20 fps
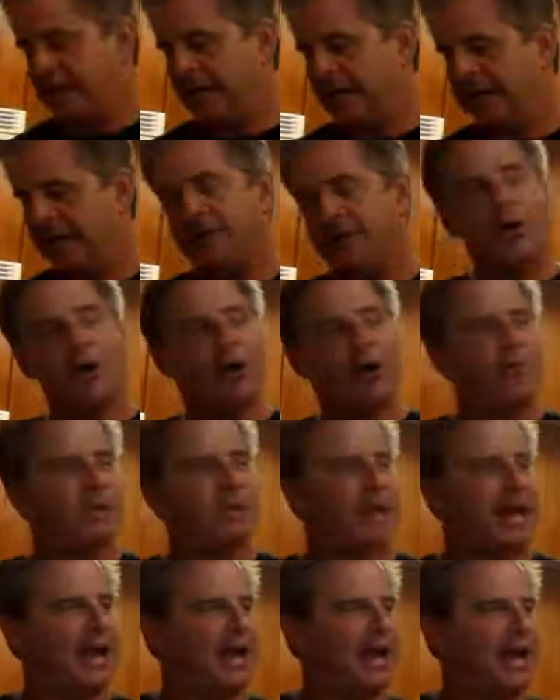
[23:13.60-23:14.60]
No,
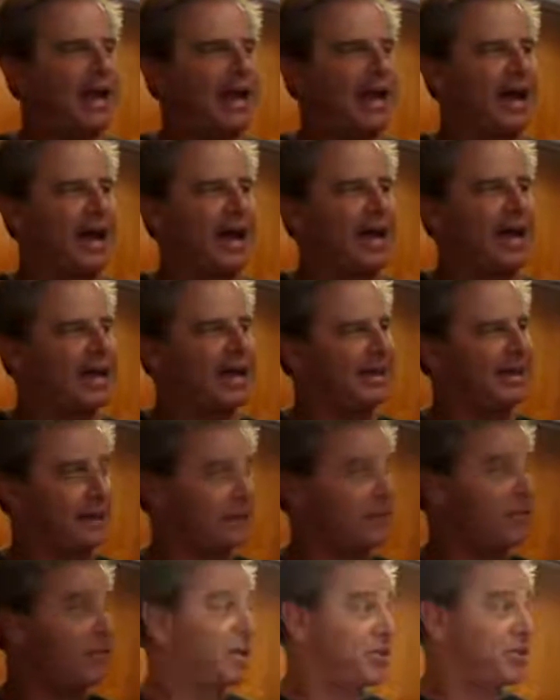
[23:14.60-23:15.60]
but I
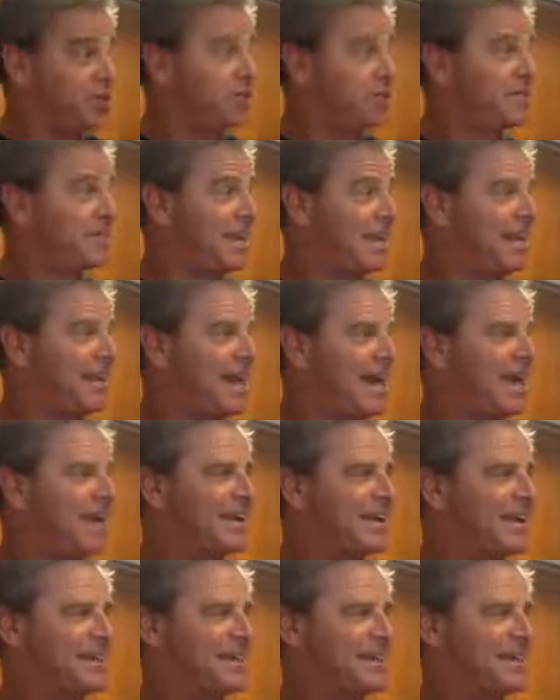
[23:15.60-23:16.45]
shouldn't say that because I